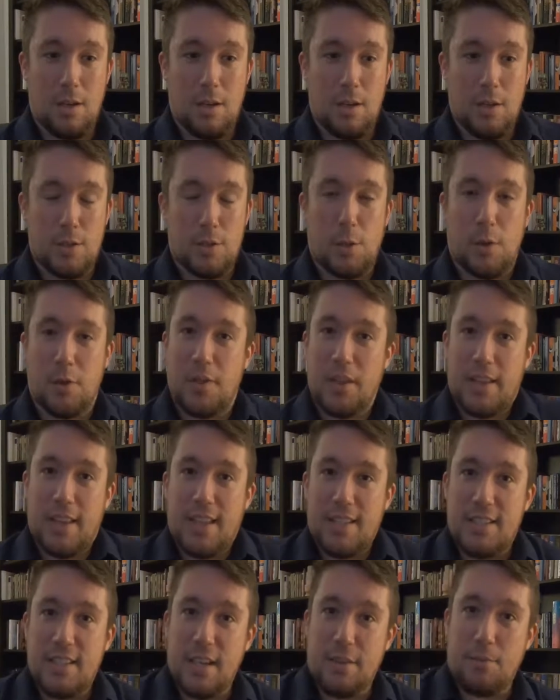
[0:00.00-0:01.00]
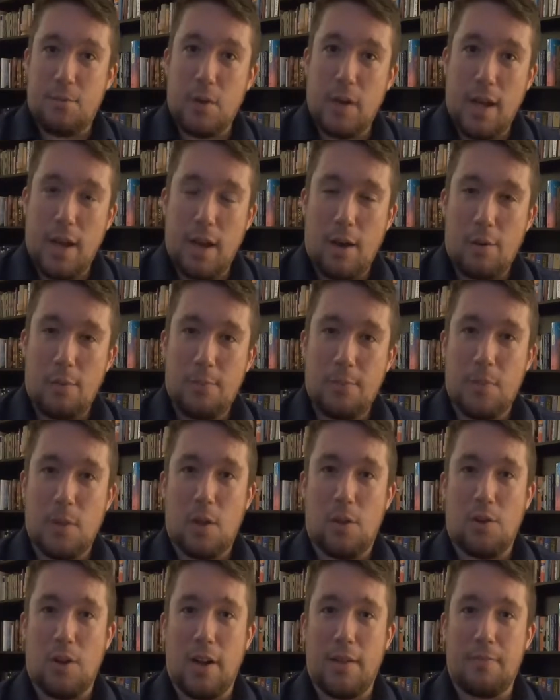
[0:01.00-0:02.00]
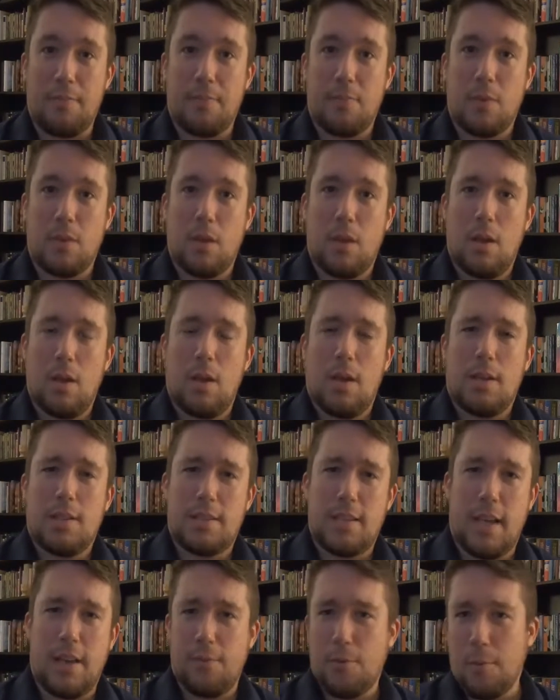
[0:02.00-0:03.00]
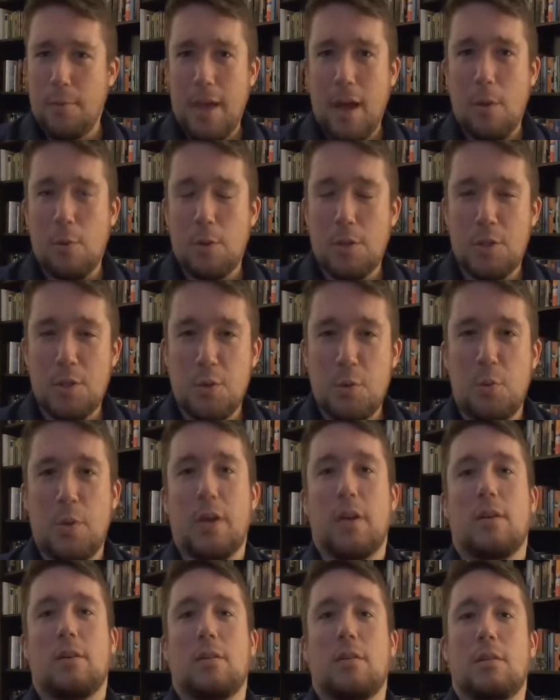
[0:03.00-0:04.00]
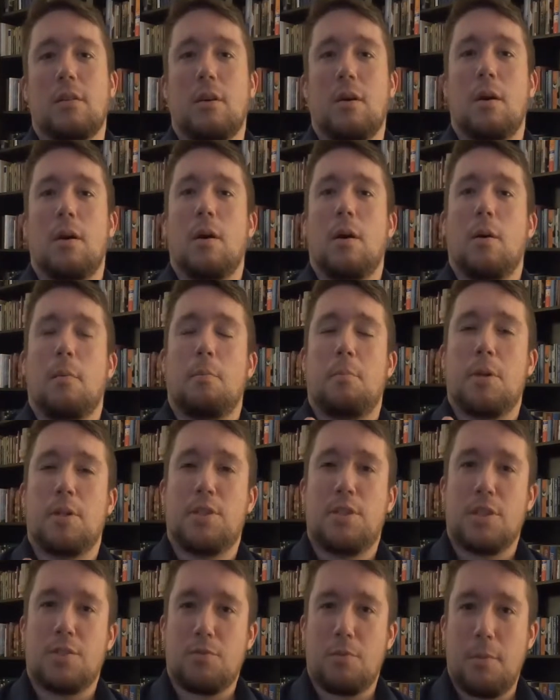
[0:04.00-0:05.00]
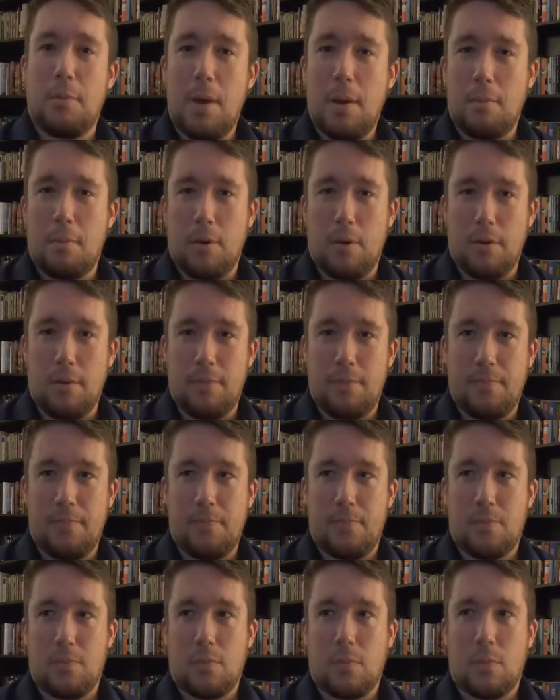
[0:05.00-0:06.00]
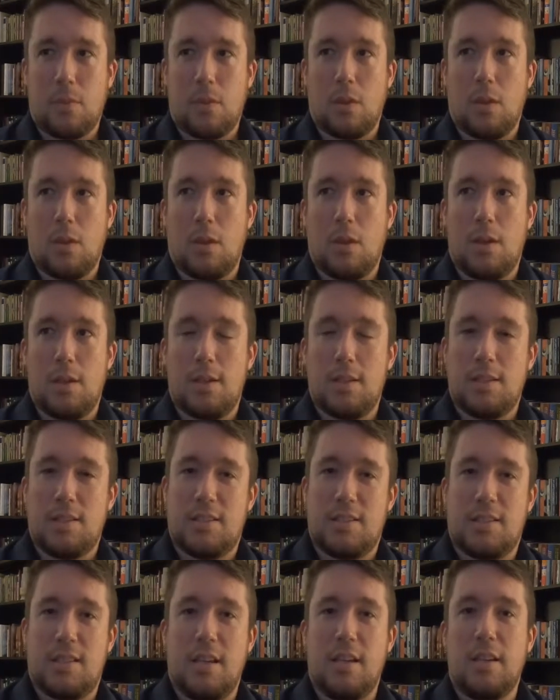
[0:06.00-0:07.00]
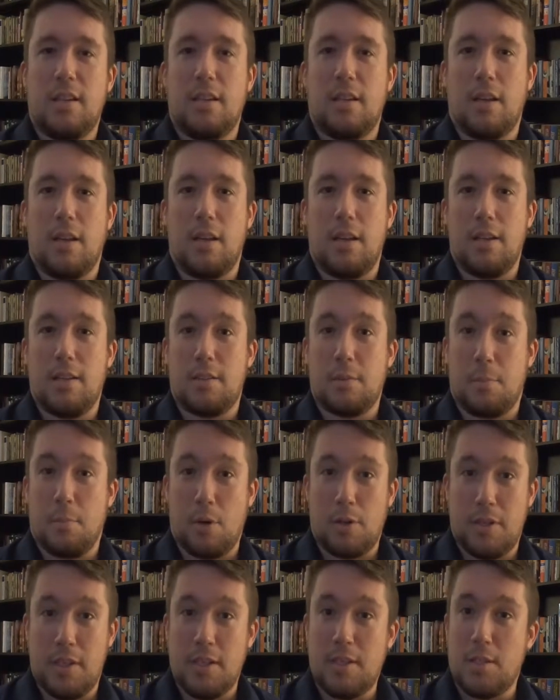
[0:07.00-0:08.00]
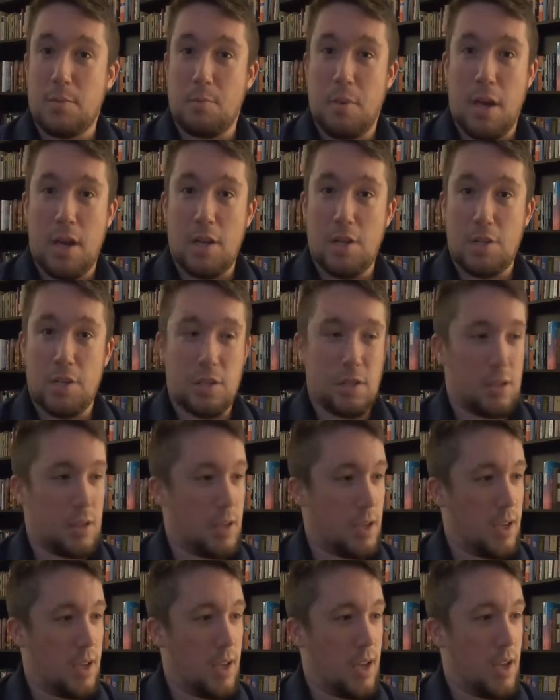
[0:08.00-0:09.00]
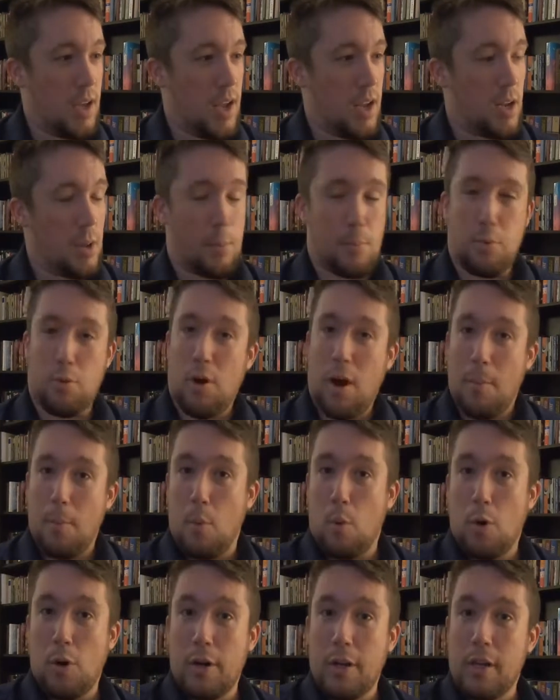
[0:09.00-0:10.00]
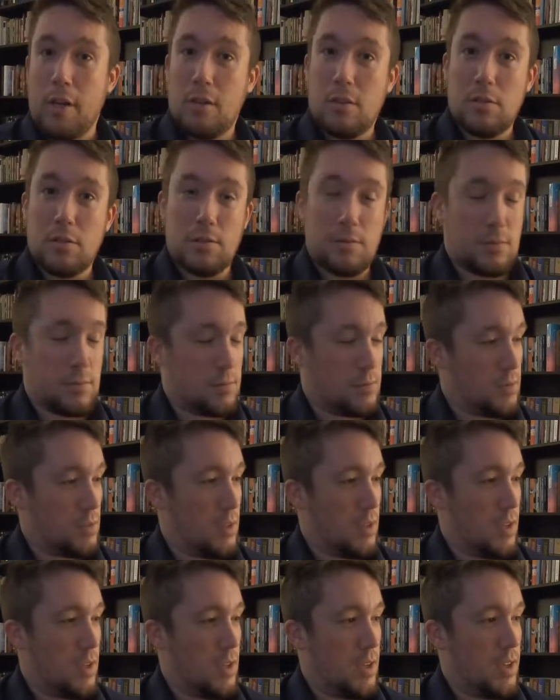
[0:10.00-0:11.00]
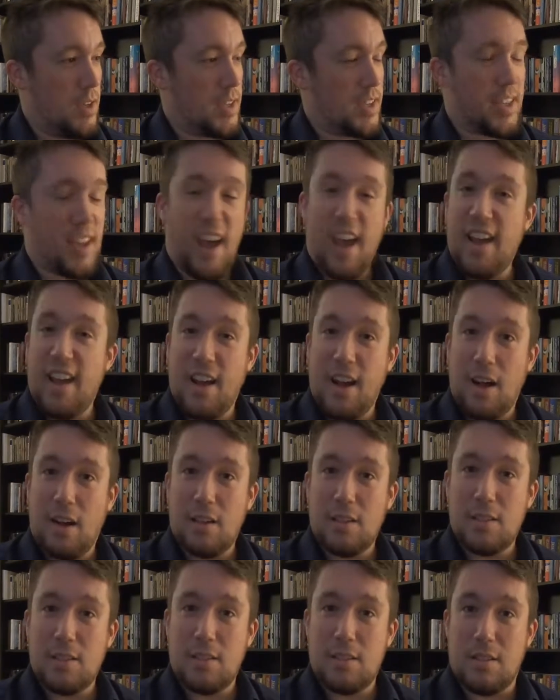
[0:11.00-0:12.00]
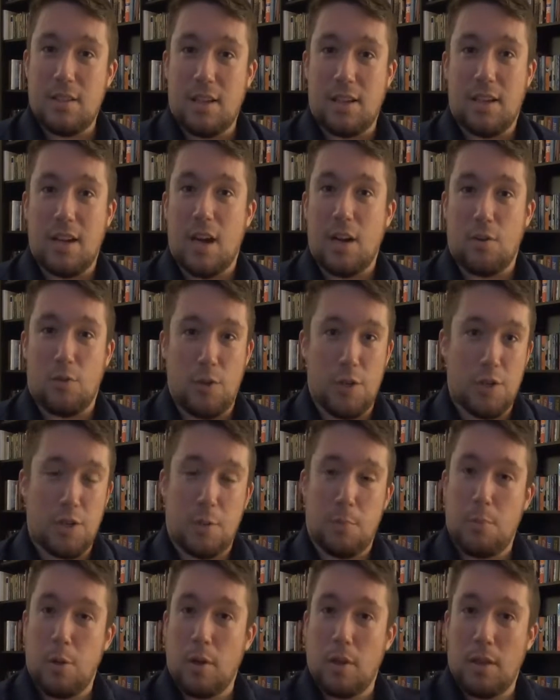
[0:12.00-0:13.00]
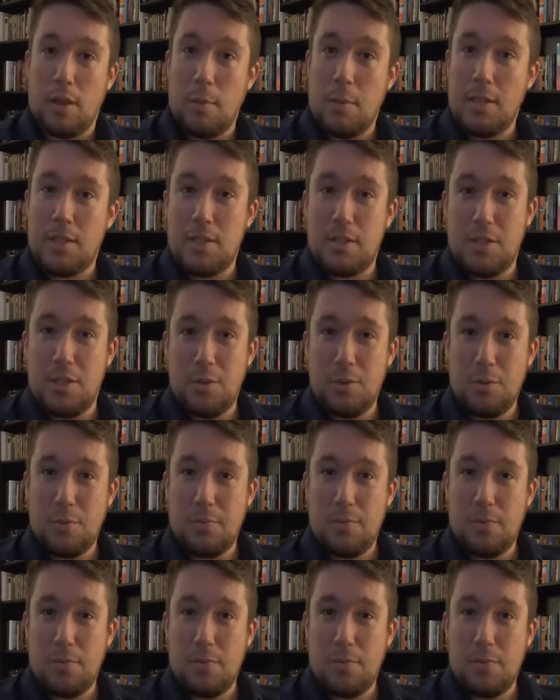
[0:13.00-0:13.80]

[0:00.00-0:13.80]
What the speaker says: So I think that's it for now. All right. Take from that what you will, but just remember, sin is a participation in a primordial chaos that God originally put limits to,